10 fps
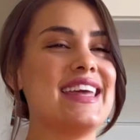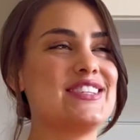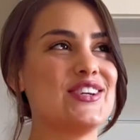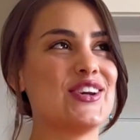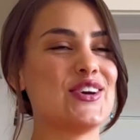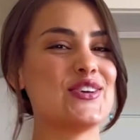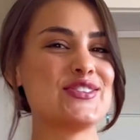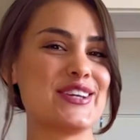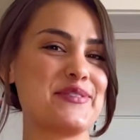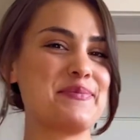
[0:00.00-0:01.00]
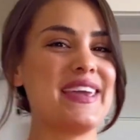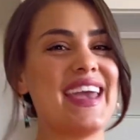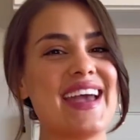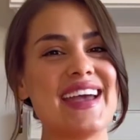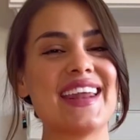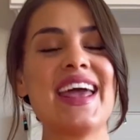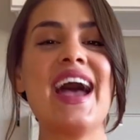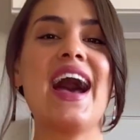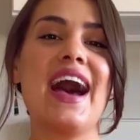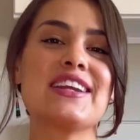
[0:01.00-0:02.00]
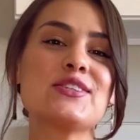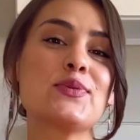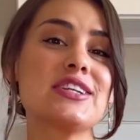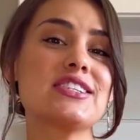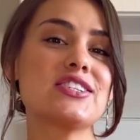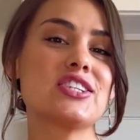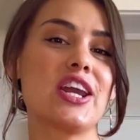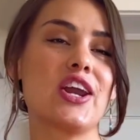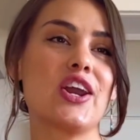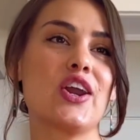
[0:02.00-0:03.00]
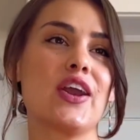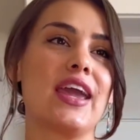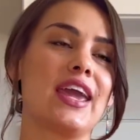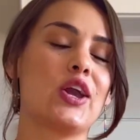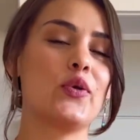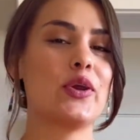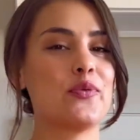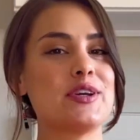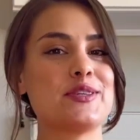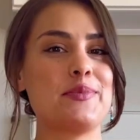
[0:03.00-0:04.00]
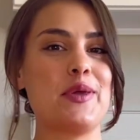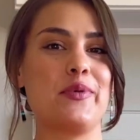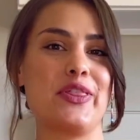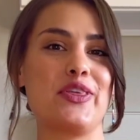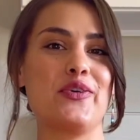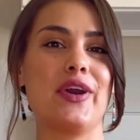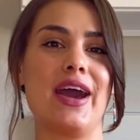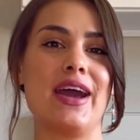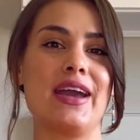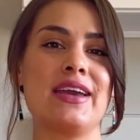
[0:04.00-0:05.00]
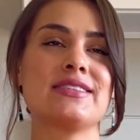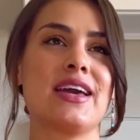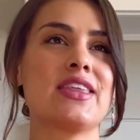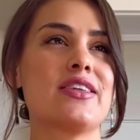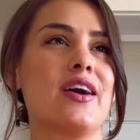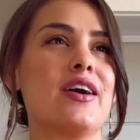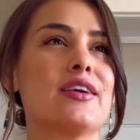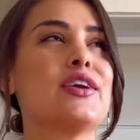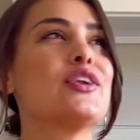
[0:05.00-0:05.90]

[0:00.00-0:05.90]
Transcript: It's your girl, Chef Piet. I just wanted to share a quick recipe with you guys. I thought,